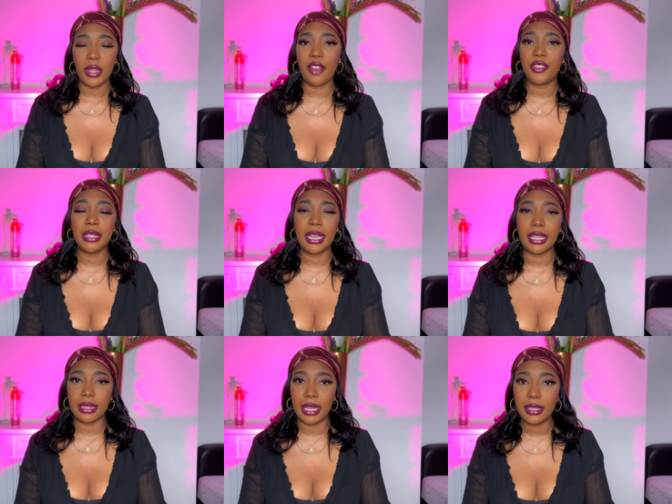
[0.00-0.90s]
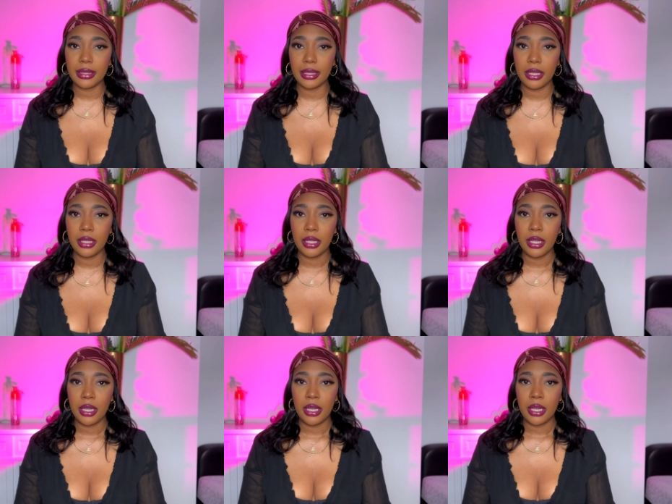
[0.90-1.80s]
I feel like lately,
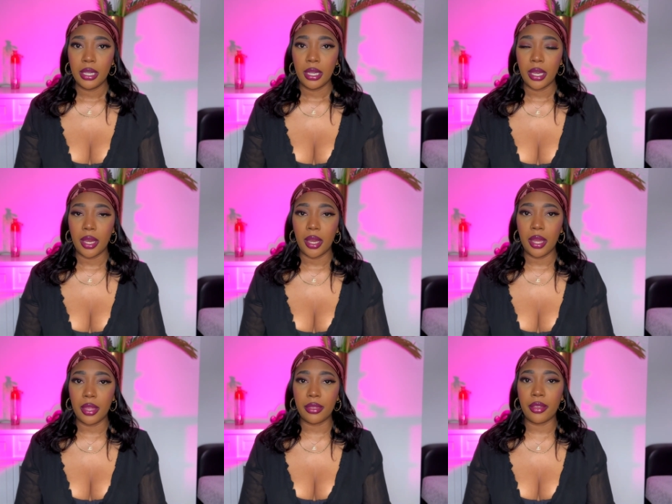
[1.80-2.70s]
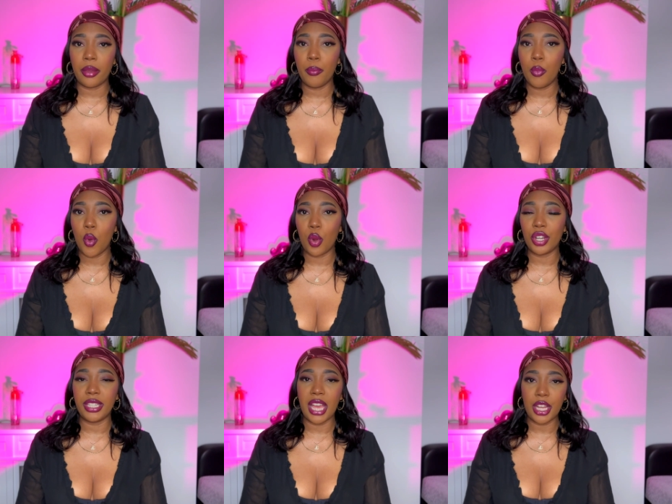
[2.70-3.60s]
the
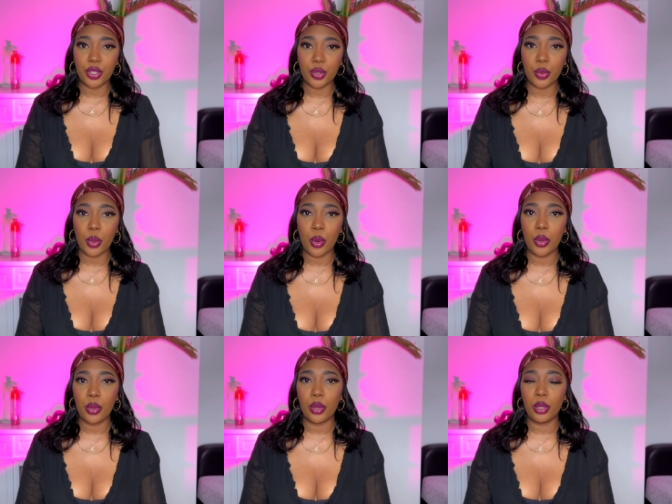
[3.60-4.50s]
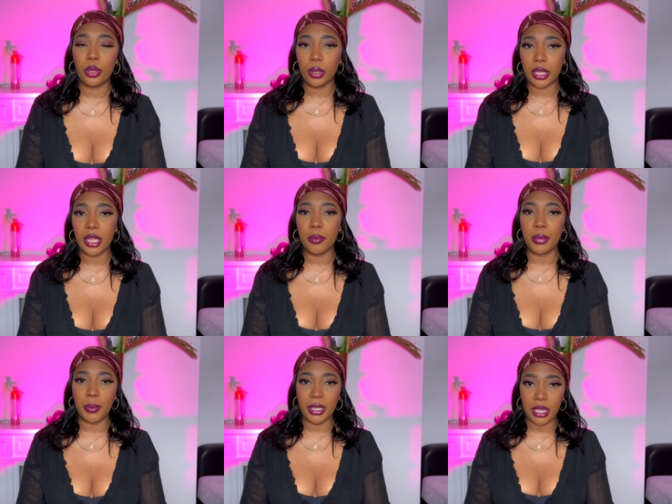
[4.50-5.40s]
more natural looking
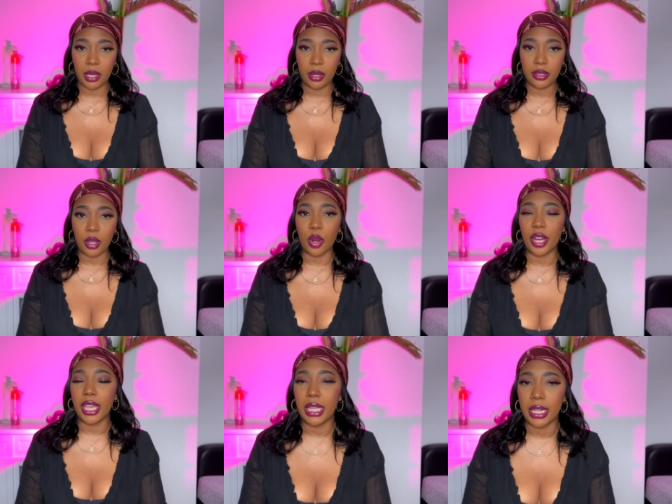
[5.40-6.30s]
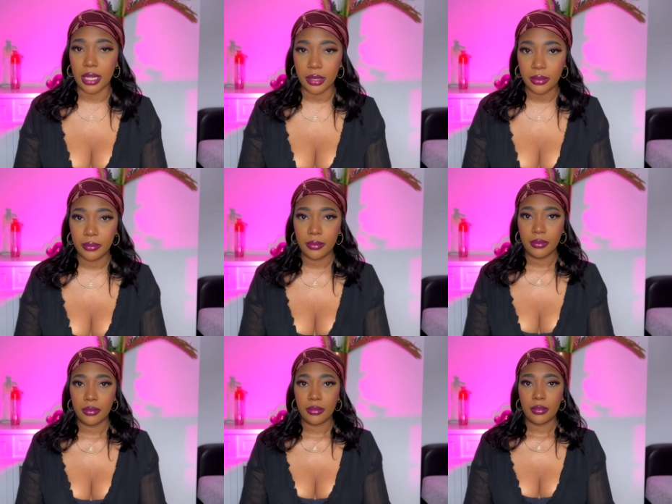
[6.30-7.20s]
BBLs are in.
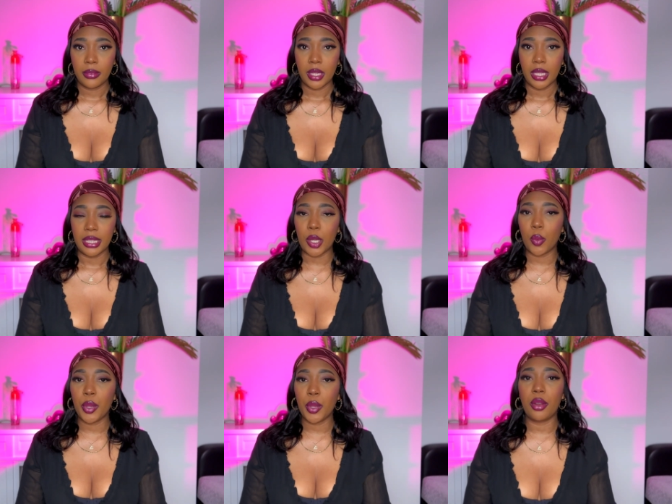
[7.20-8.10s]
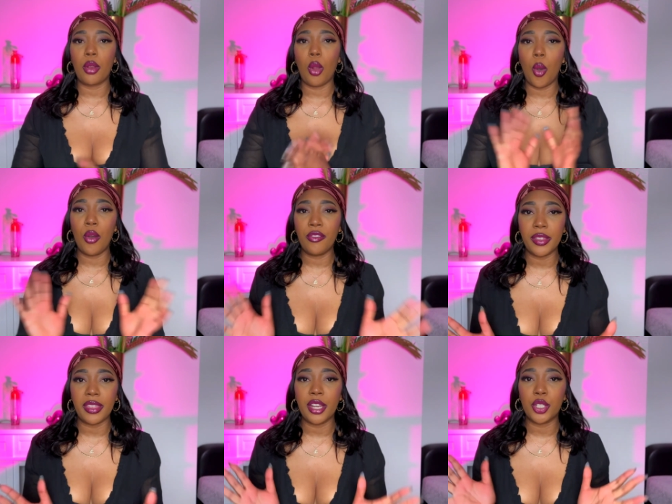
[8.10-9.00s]
Like we are
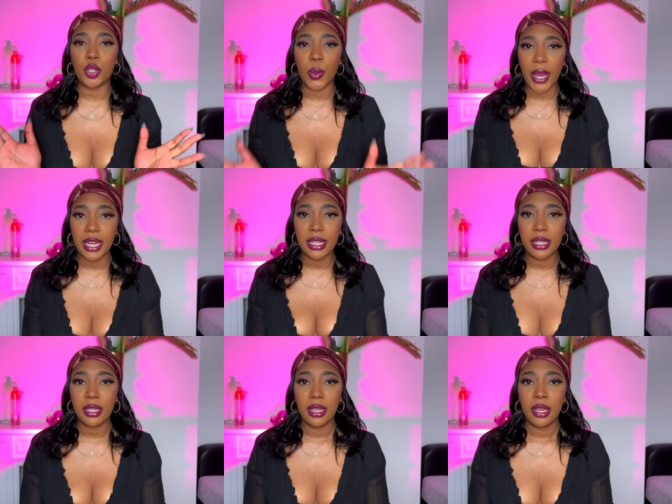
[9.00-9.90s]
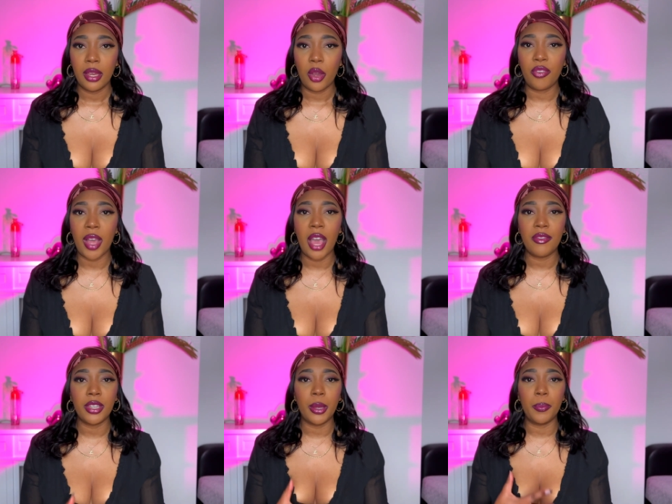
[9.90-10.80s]
over that trend of
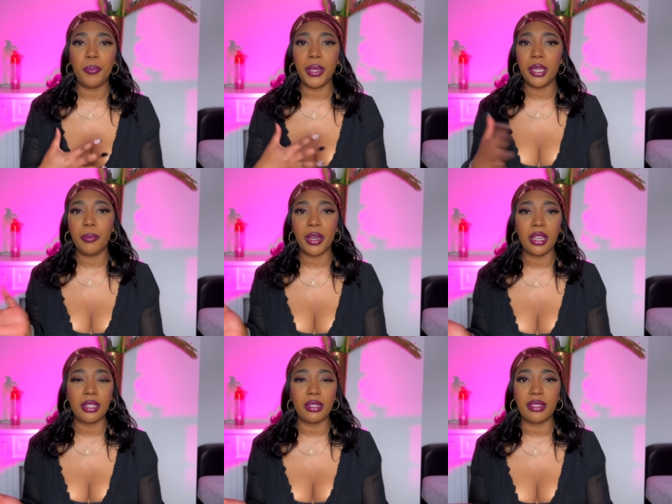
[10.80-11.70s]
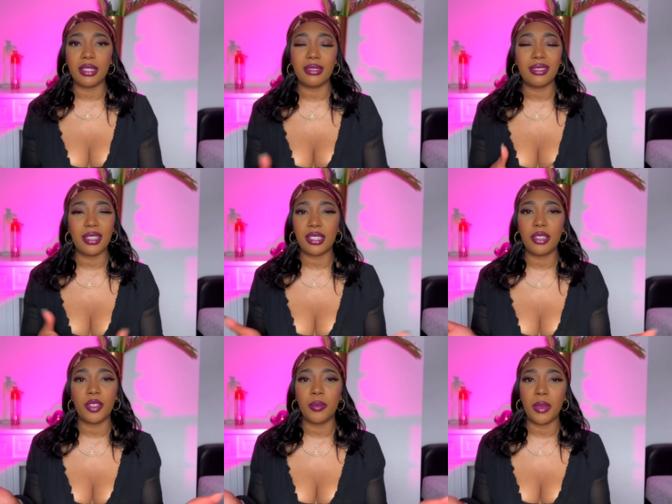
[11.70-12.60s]
having a big butt that doesn't
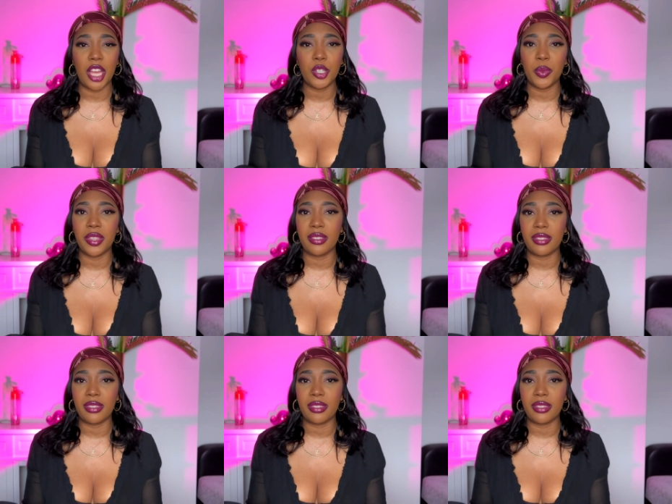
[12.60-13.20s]
even match with the